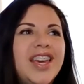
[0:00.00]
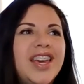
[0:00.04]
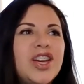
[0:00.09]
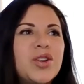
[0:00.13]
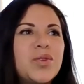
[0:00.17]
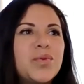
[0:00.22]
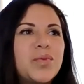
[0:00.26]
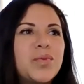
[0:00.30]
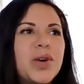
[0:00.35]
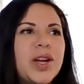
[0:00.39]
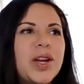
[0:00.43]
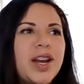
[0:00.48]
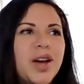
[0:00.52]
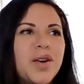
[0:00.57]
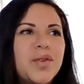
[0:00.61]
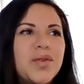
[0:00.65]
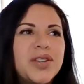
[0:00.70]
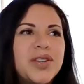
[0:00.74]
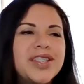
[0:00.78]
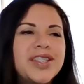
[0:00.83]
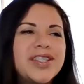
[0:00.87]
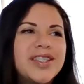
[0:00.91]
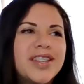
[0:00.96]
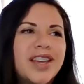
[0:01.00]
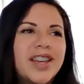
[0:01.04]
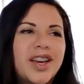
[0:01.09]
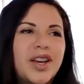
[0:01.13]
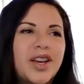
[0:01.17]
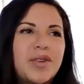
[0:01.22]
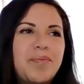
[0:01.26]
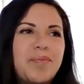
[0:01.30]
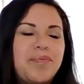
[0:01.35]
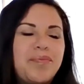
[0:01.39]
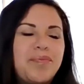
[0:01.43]
When I was,
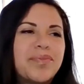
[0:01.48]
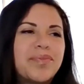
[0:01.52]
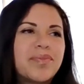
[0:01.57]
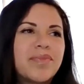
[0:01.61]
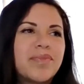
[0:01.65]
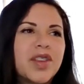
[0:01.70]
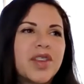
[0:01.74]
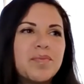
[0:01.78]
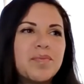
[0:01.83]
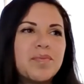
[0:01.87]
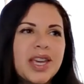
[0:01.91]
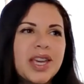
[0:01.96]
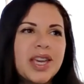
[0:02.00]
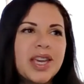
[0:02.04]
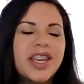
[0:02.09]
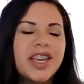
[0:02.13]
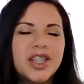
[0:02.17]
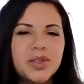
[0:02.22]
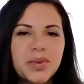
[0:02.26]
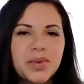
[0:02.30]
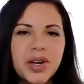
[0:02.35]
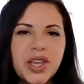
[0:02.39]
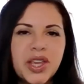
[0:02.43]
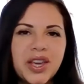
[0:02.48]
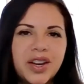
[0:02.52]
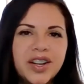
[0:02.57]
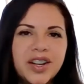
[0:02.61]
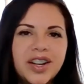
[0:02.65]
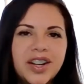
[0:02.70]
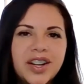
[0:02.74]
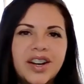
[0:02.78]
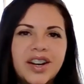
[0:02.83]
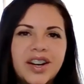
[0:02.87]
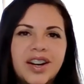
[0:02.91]
um, my kids were
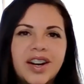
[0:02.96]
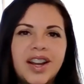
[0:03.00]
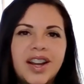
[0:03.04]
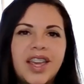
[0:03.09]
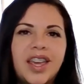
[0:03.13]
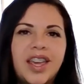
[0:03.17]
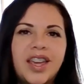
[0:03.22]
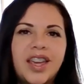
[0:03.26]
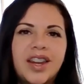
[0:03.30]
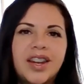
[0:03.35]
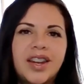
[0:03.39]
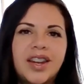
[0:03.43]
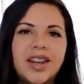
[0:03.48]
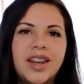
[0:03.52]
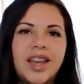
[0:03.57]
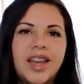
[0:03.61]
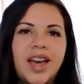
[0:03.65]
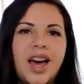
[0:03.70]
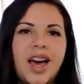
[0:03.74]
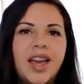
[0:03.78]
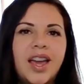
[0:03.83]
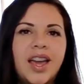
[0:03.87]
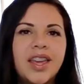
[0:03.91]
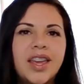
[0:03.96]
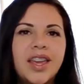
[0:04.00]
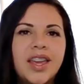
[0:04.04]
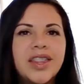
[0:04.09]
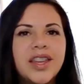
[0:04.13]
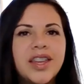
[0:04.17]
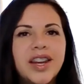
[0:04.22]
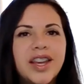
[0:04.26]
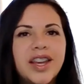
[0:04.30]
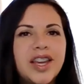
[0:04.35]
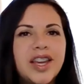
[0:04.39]
younger, and I
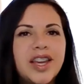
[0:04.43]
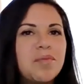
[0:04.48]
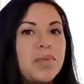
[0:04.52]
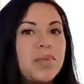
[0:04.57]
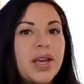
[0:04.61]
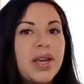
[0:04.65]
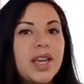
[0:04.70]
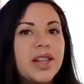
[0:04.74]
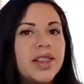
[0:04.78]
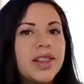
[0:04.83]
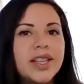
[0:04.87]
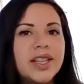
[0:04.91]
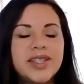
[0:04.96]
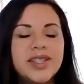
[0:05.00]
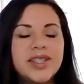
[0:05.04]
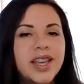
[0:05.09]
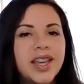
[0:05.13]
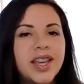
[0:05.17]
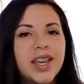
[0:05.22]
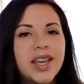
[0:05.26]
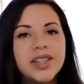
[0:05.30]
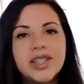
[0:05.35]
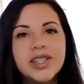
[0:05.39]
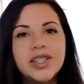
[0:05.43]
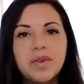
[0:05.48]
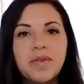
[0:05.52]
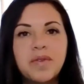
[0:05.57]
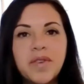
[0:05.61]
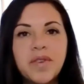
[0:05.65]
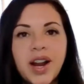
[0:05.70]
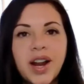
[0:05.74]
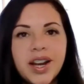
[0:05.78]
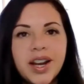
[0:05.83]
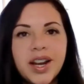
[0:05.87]
didn't get paid, let's say, until
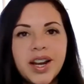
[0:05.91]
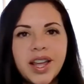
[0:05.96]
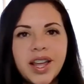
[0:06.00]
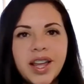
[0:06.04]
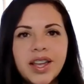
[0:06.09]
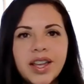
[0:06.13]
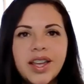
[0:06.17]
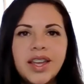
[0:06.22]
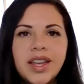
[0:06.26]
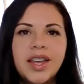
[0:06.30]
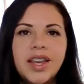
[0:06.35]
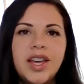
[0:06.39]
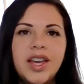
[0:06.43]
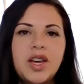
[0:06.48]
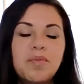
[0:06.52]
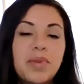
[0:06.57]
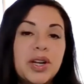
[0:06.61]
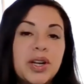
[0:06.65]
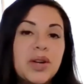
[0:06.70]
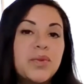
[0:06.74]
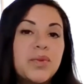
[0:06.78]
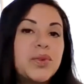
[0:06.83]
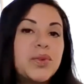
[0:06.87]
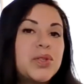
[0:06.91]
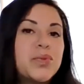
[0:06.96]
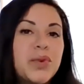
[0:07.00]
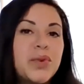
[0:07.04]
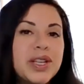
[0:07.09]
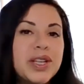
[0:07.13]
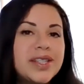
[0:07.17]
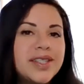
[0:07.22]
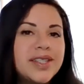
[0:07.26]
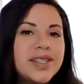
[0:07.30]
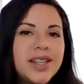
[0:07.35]
Friday, but it was
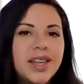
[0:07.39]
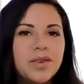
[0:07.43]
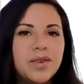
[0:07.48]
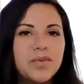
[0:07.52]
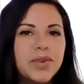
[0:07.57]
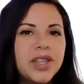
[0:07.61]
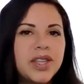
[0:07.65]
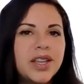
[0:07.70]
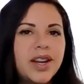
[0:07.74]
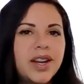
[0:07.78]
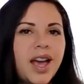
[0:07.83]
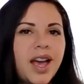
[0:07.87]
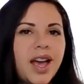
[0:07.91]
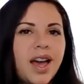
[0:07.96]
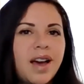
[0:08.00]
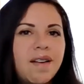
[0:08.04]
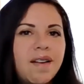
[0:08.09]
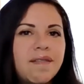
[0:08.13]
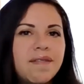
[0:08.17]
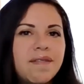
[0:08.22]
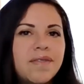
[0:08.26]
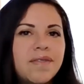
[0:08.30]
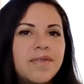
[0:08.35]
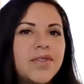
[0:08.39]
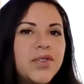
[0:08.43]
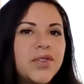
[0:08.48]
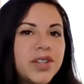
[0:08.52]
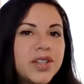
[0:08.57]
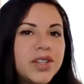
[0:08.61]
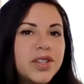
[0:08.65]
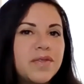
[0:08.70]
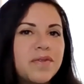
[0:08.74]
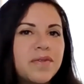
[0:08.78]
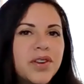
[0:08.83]
Wednesday and we didn't have food in
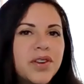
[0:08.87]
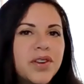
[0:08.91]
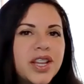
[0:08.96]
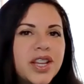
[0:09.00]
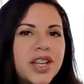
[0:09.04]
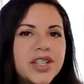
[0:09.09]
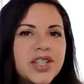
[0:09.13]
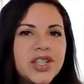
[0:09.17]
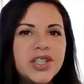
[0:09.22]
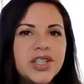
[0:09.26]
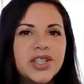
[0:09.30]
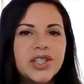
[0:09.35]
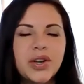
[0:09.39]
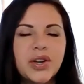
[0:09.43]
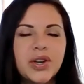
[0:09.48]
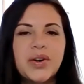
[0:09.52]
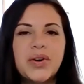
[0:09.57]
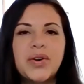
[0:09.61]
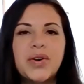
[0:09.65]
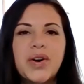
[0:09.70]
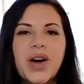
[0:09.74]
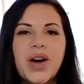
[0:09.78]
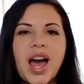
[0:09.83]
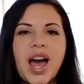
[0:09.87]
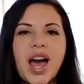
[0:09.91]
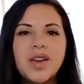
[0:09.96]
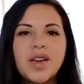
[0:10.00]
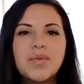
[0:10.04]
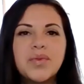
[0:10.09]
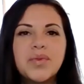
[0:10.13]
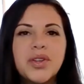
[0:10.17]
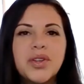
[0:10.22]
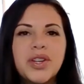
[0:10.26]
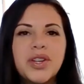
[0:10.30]
the fridge. So I
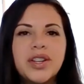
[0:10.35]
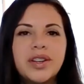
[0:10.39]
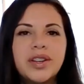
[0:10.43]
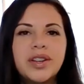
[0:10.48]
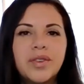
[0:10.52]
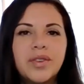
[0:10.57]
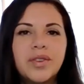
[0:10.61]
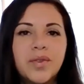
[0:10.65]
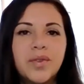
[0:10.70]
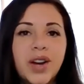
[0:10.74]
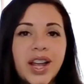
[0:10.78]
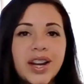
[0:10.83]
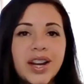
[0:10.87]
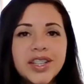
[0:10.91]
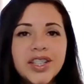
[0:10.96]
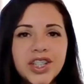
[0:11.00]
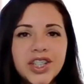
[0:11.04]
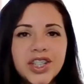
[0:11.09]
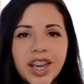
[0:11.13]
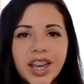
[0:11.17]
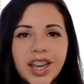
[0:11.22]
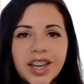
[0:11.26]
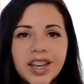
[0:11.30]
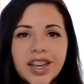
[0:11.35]
would write a check